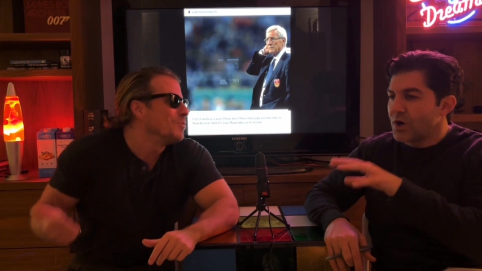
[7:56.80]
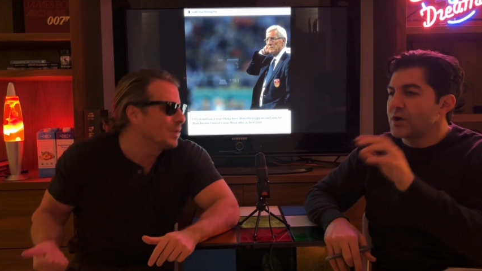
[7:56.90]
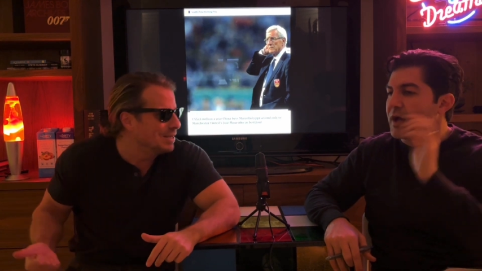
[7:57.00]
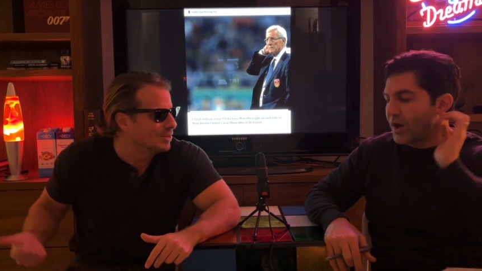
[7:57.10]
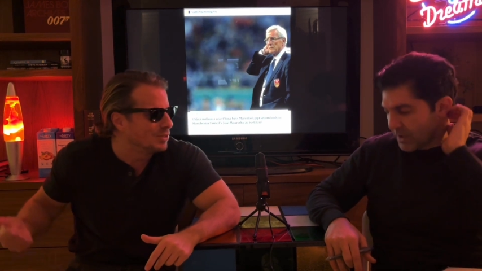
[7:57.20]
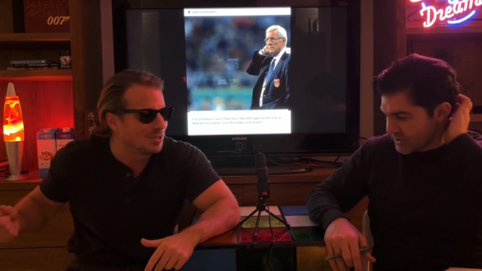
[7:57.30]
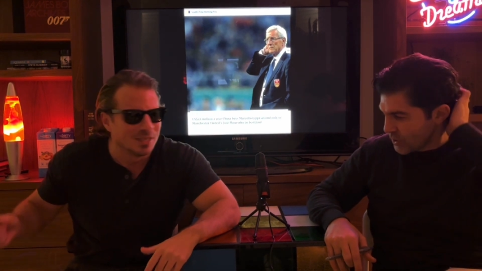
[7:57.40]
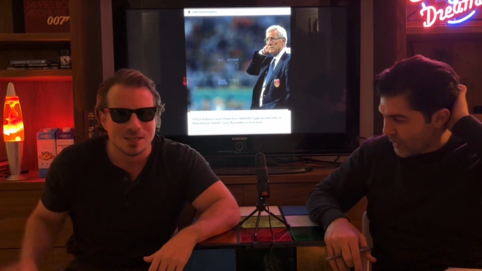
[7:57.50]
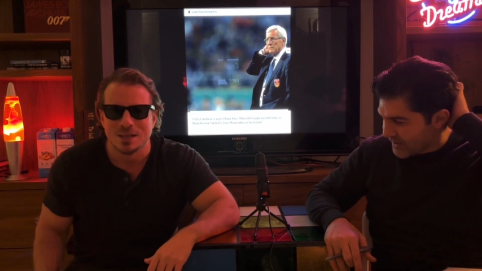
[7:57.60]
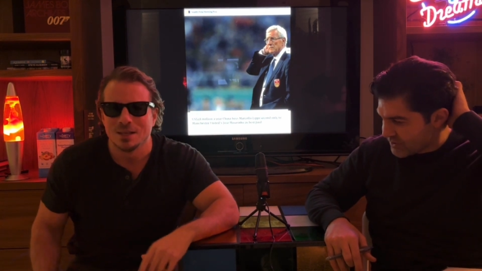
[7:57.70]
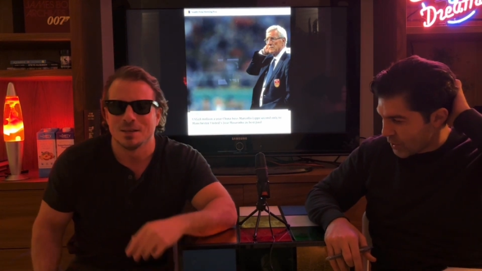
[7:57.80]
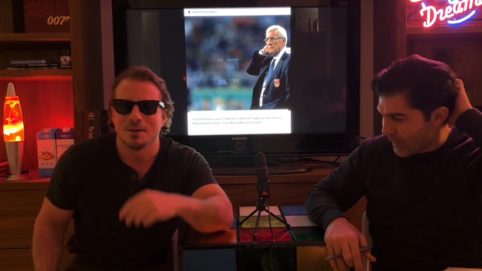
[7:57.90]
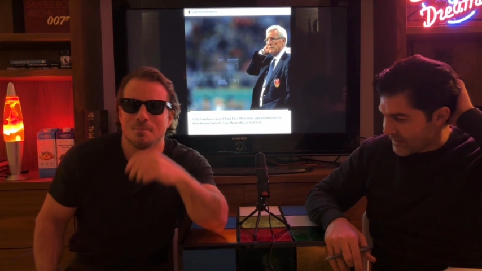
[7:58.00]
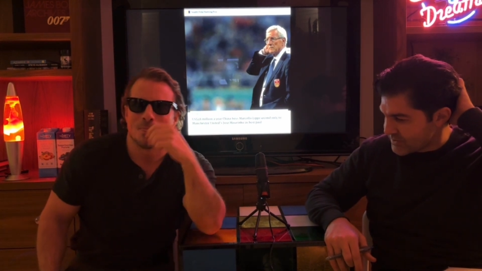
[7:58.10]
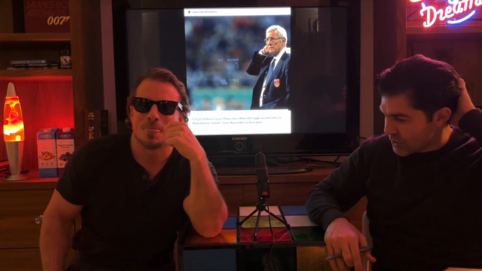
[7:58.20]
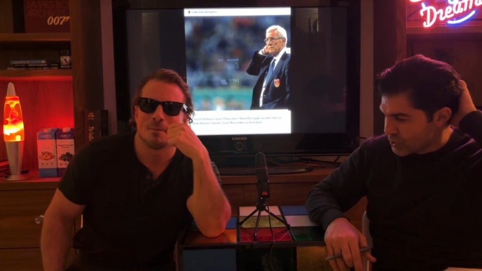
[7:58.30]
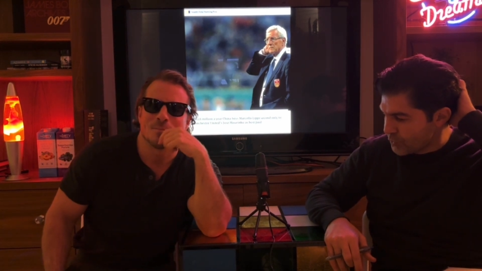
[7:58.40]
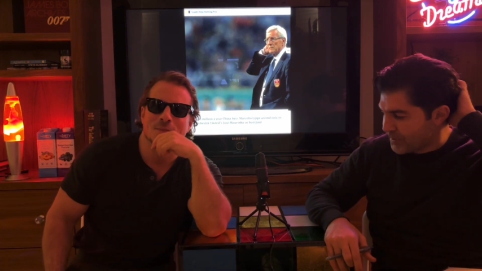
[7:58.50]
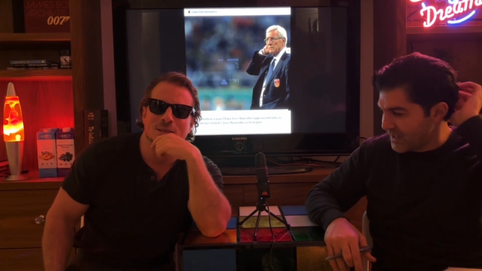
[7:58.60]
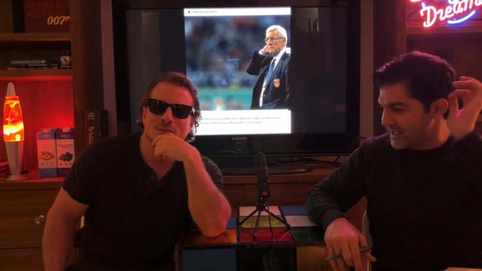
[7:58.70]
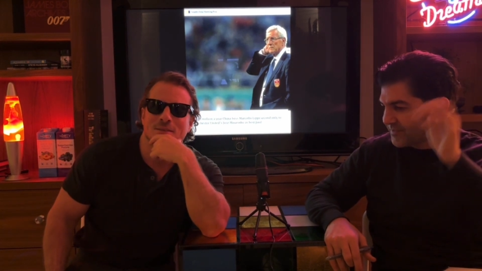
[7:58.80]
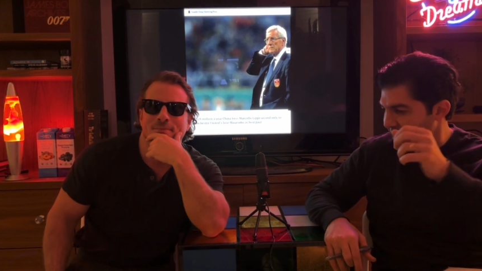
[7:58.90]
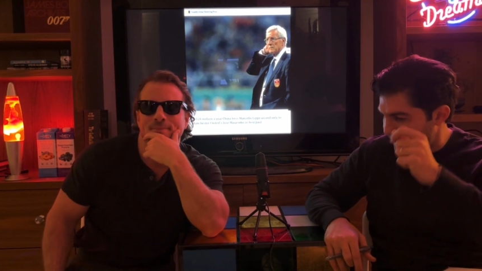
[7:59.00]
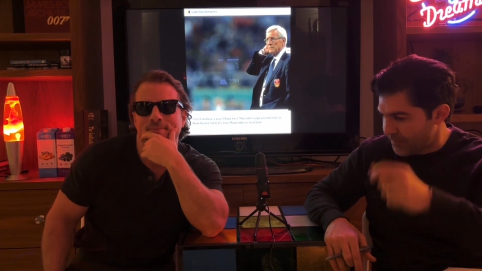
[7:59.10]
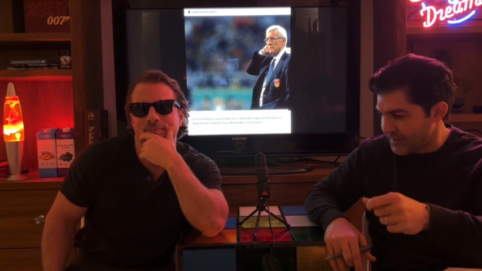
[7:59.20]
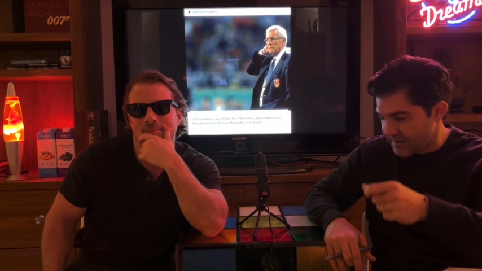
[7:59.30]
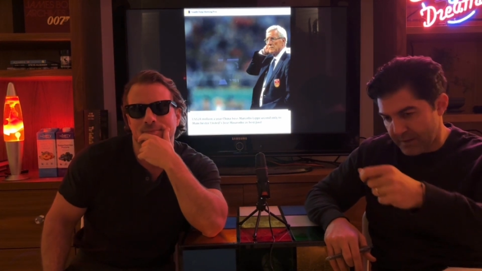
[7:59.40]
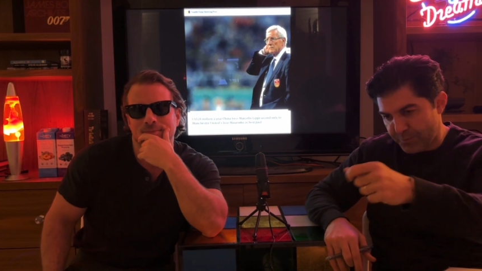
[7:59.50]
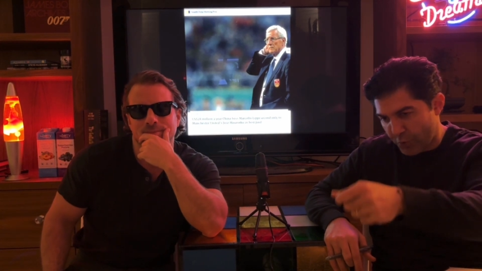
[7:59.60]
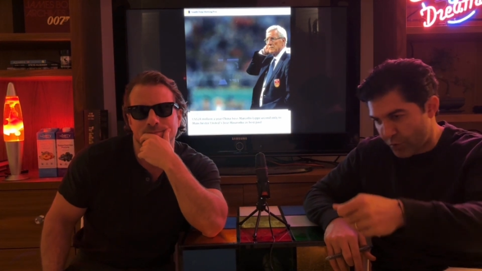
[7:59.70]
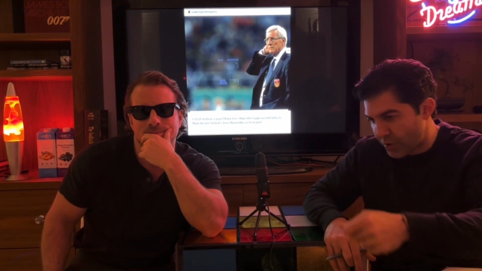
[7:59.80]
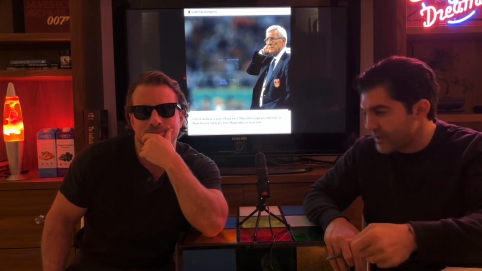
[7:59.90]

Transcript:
Speaker 1: unrendered. Okay, okay, so wait, so wait, so you believe in helping the poor